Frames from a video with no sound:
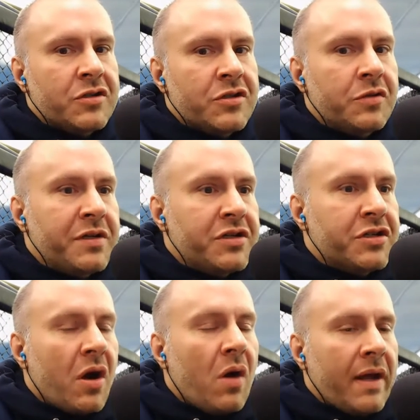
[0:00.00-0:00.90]
should be
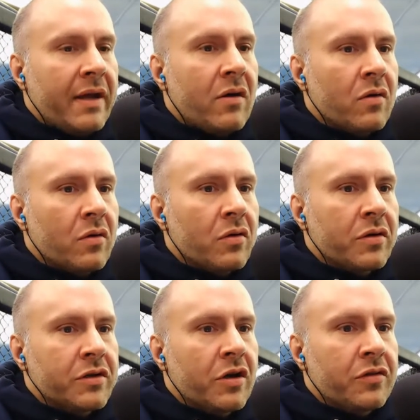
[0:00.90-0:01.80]
showing,
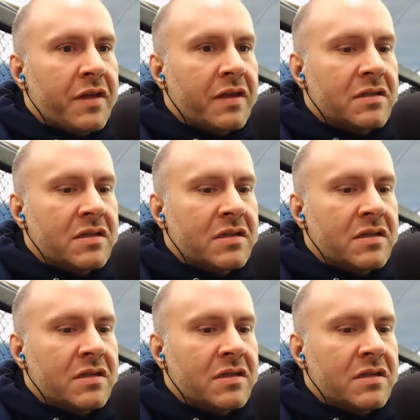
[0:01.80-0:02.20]
or things that